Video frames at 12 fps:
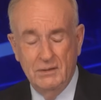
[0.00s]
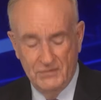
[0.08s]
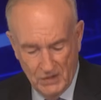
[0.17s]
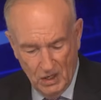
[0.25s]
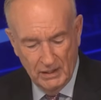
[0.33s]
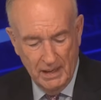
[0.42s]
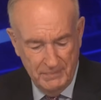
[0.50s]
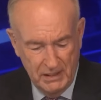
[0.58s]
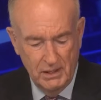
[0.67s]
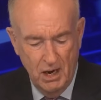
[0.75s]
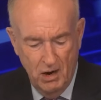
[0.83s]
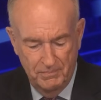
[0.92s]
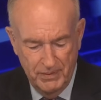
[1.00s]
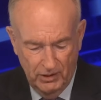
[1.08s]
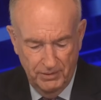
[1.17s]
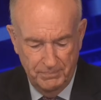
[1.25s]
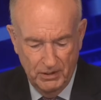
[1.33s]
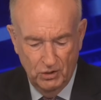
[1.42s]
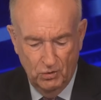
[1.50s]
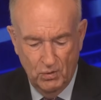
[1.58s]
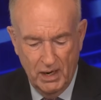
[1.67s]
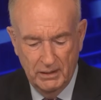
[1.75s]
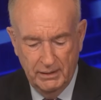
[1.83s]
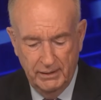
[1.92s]
So let me know,
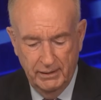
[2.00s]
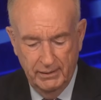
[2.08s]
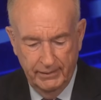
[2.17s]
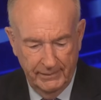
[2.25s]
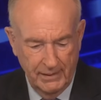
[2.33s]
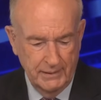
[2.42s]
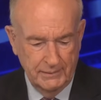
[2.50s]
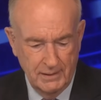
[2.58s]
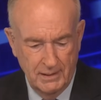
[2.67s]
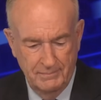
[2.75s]
bill@billoreilly.com.